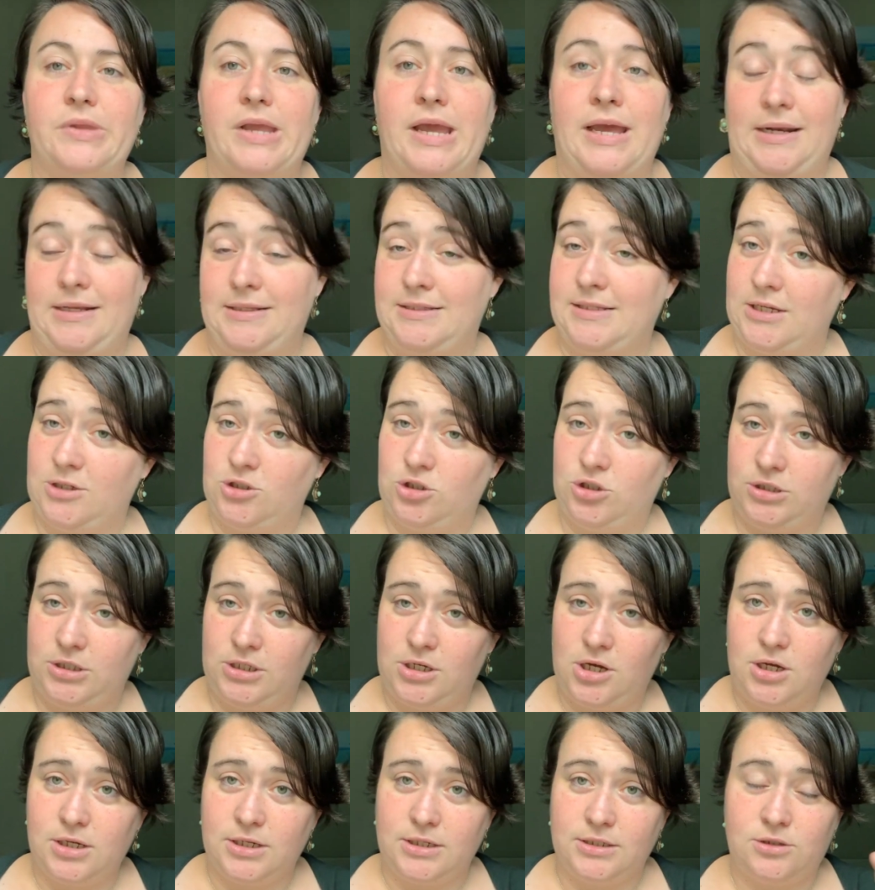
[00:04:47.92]
And it's
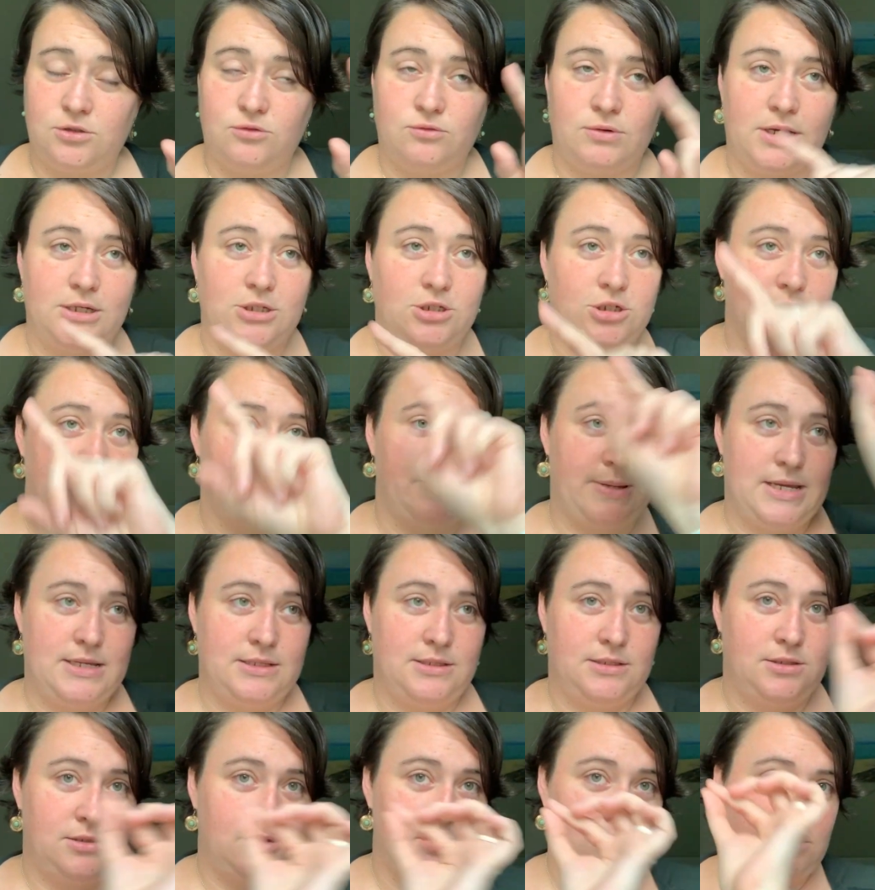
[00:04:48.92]
actually August, right? Just
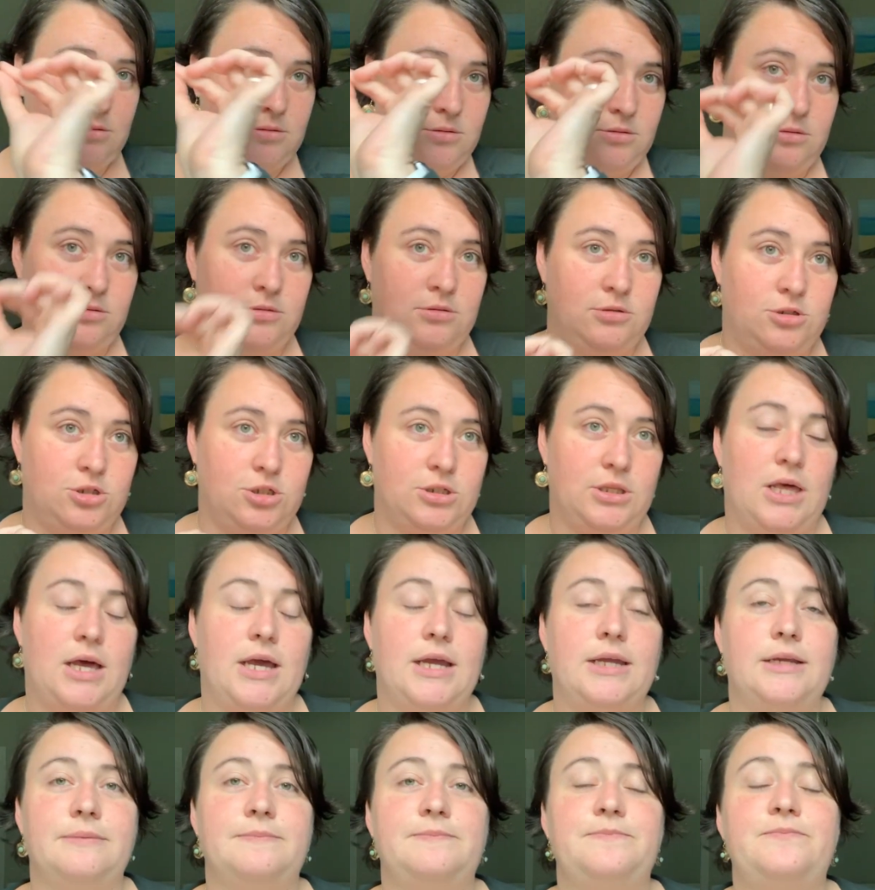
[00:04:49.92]
past
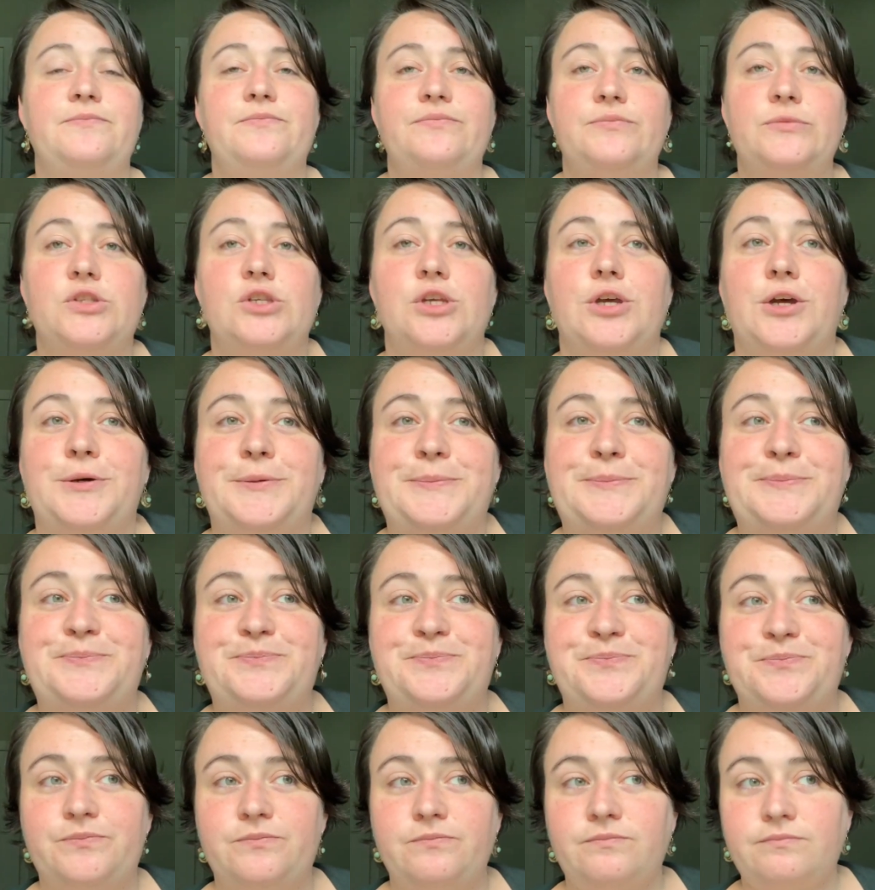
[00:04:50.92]
July. So
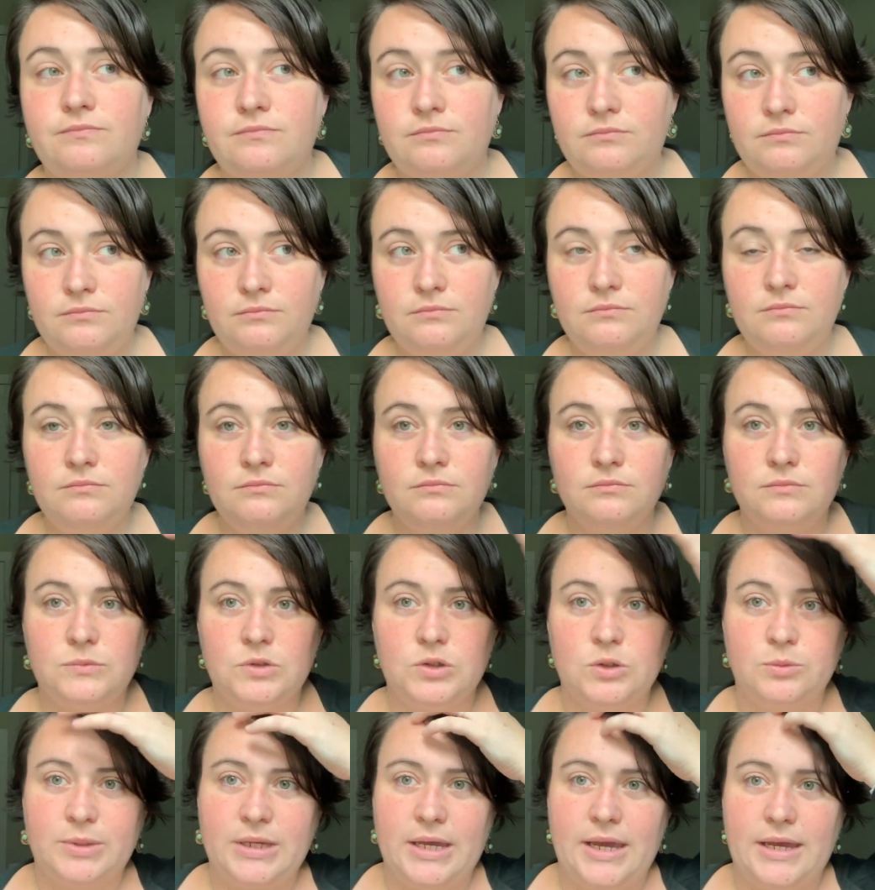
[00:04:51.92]

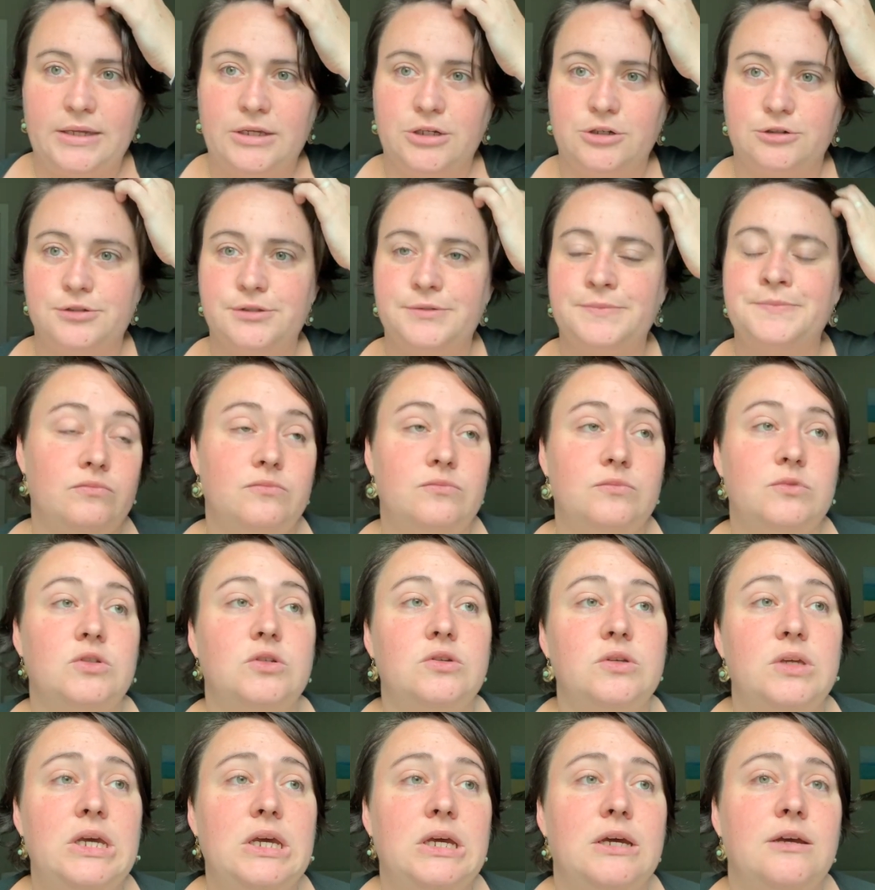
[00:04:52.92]
it'll be 8 years.
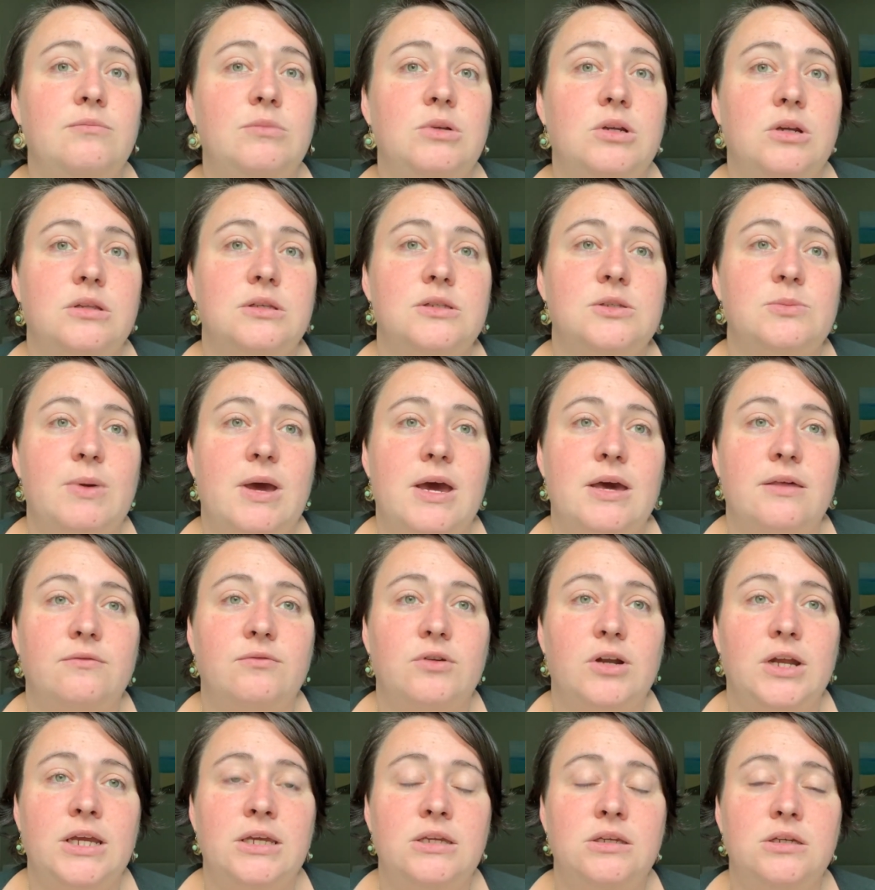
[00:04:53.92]
So yeah, I've been on this path
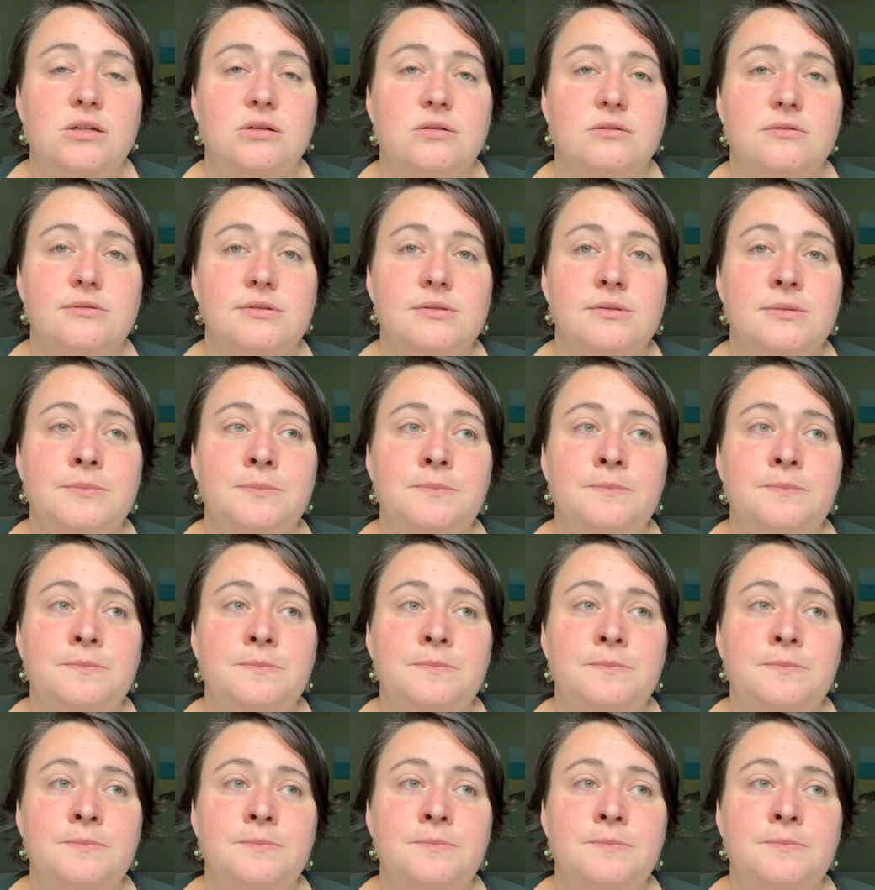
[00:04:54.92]
for 8 years.